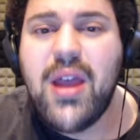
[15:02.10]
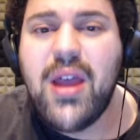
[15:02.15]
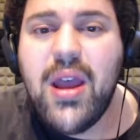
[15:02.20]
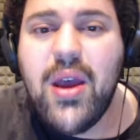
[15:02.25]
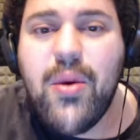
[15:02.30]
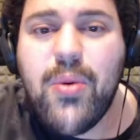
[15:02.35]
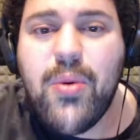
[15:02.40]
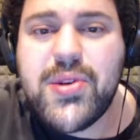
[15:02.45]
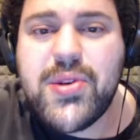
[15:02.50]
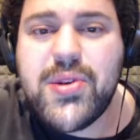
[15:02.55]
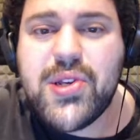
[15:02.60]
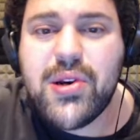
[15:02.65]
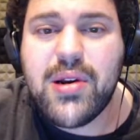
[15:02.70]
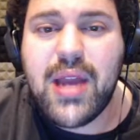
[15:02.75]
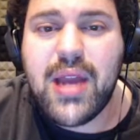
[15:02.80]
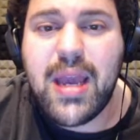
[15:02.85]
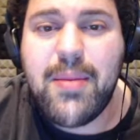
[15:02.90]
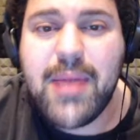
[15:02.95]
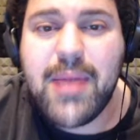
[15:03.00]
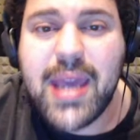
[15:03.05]
what was her
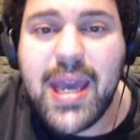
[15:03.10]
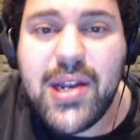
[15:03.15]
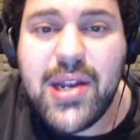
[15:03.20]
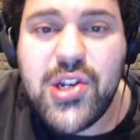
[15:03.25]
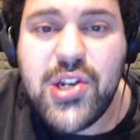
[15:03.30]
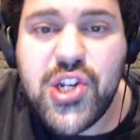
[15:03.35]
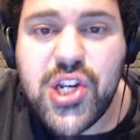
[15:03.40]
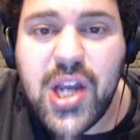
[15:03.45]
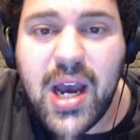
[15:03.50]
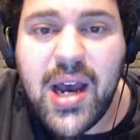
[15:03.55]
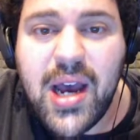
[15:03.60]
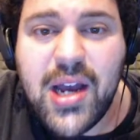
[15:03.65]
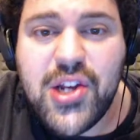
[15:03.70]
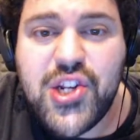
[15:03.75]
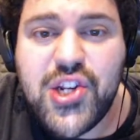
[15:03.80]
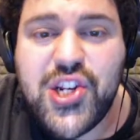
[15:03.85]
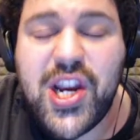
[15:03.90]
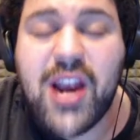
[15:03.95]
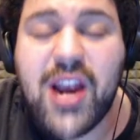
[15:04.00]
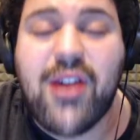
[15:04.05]
name again?
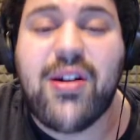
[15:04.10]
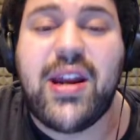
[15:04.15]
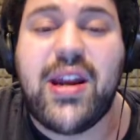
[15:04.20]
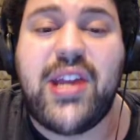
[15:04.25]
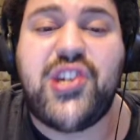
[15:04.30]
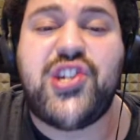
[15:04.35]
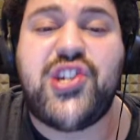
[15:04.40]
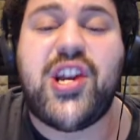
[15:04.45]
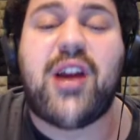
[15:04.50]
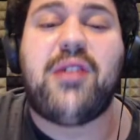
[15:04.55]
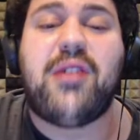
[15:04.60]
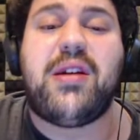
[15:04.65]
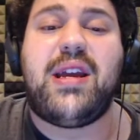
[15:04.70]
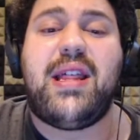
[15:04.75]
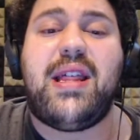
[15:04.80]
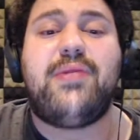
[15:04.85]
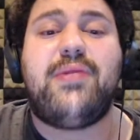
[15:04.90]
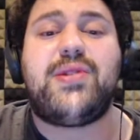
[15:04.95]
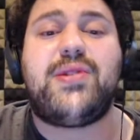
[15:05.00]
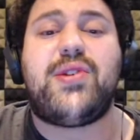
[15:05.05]
Sherry,
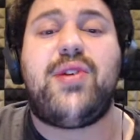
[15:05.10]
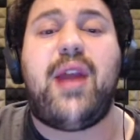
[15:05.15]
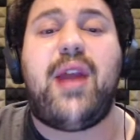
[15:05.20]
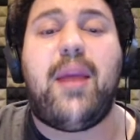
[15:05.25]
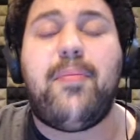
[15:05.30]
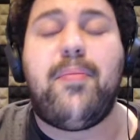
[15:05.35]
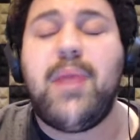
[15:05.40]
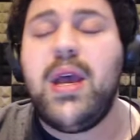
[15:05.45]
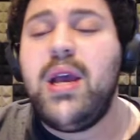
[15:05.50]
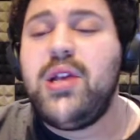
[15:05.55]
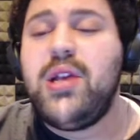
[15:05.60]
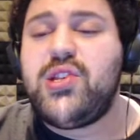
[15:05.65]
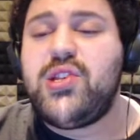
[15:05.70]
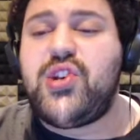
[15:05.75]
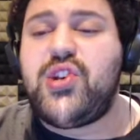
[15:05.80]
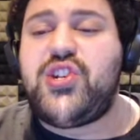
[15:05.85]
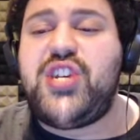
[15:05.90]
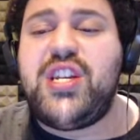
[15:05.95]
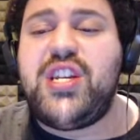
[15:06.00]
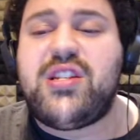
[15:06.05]
that was her name. So
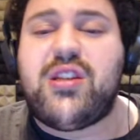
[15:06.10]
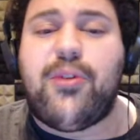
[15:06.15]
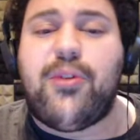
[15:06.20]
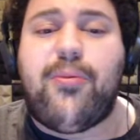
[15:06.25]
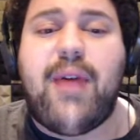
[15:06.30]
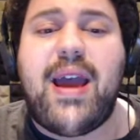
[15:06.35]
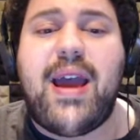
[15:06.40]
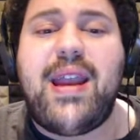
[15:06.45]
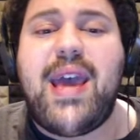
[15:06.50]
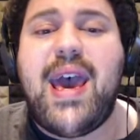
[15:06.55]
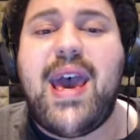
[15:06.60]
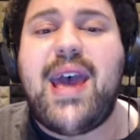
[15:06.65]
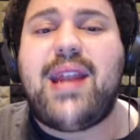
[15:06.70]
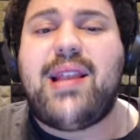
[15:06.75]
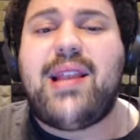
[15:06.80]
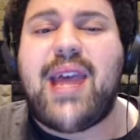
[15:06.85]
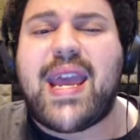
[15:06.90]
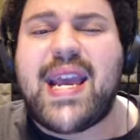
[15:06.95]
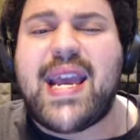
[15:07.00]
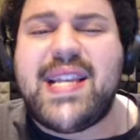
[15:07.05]
she's the redhead.
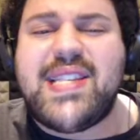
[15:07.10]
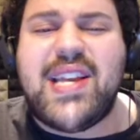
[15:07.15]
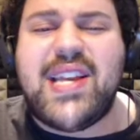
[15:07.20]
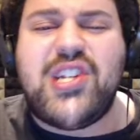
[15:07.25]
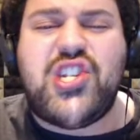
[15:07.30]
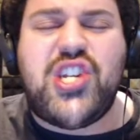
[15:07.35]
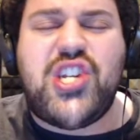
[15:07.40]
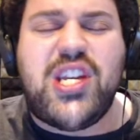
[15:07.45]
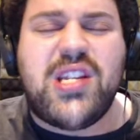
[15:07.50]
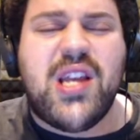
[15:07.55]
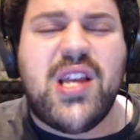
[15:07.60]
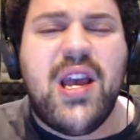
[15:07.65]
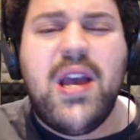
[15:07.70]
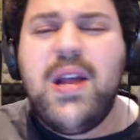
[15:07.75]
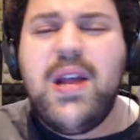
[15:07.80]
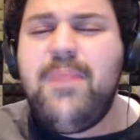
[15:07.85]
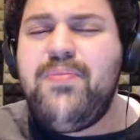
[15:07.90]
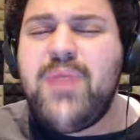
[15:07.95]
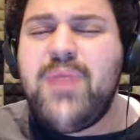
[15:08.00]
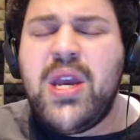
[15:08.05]
Like I said, she
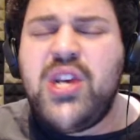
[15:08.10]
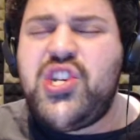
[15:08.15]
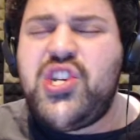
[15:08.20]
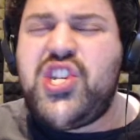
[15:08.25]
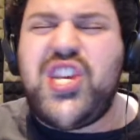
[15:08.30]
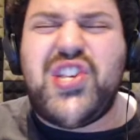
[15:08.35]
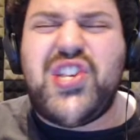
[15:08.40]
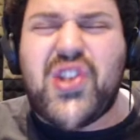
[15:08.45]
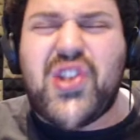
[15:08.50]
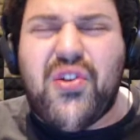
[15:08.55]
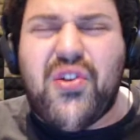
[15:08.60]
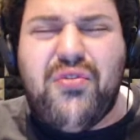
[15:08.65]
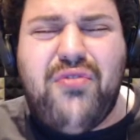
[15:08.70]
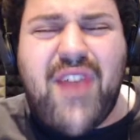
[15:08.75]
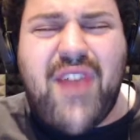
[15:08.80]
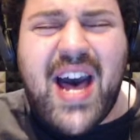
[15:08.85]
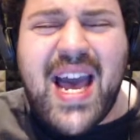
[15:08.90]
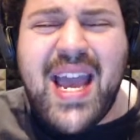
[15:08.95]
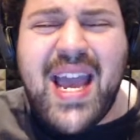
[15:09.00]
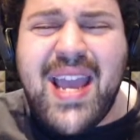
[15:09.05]

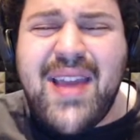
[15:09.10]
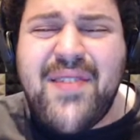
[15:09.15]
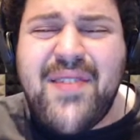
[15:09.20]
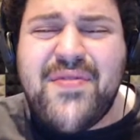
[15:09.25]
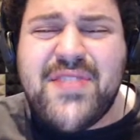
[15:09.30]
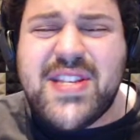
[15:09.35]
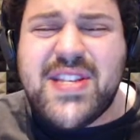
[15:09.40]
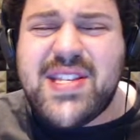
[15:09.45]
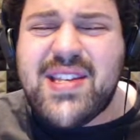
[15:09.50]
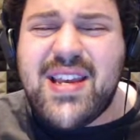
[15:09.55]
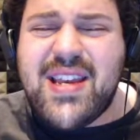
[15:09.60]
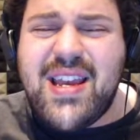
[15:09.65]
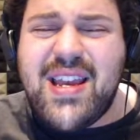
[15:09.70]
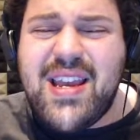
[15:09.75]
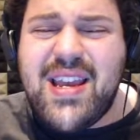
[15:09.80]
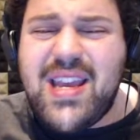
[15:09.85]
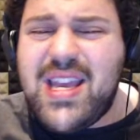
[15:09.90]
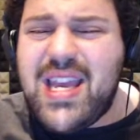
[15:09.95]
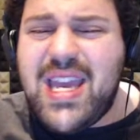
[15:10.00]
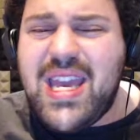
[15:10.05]
survives.
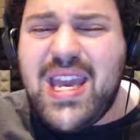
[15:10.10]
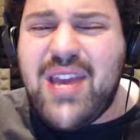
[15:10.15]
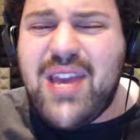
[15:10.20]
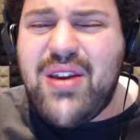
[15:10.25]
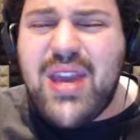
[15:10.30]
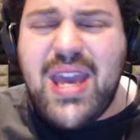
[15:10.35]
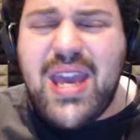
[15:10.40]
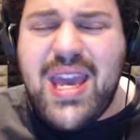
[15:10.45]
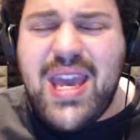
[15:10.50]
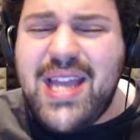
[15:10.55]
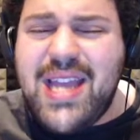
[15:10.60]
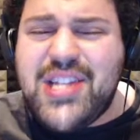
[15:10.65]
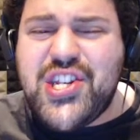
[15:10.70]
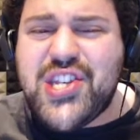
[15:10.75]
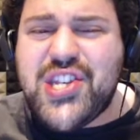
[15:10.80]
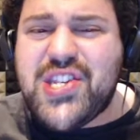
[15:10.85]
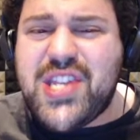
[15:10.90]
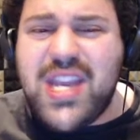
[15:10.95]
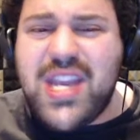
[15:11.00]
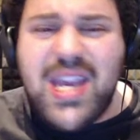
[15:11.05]

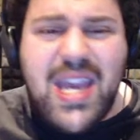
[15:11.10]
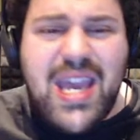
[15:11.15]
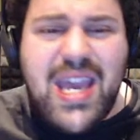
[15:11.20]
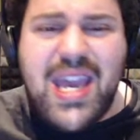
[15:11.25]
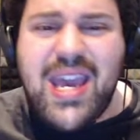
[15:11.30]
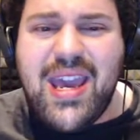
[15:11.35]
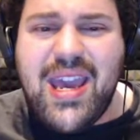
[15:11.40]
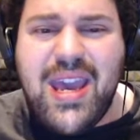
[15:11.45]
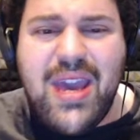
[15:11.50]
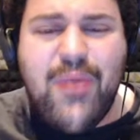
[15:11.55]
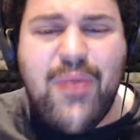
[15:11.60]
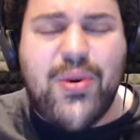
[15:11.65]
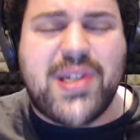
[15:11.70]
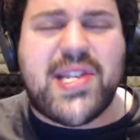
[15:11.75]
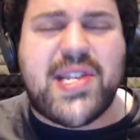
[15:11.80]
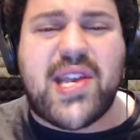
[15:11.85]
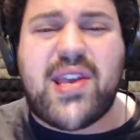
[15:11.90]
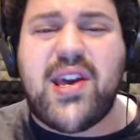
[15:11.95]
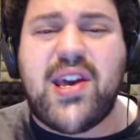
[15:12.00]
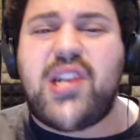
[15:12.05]
It
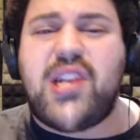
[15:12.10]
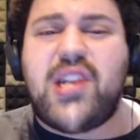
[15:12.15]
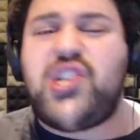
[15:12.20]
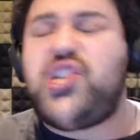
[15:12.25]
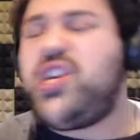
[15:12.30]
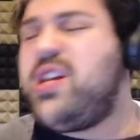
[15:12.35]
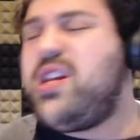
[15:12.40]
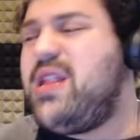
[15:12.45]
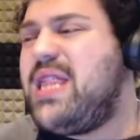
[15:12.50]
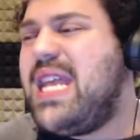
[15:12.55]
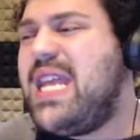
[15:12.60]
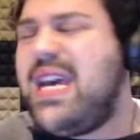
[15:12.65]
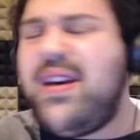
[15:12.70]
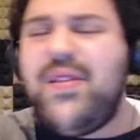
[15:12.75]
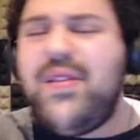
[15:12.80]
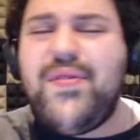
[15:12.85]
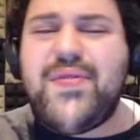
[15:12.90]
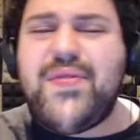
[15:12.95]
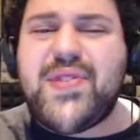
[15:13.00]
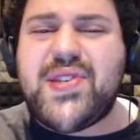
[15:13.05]
wasn't good. She
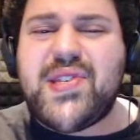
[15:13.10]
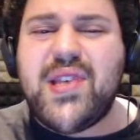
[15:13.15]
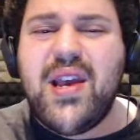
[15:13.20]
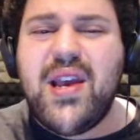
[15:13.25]
lives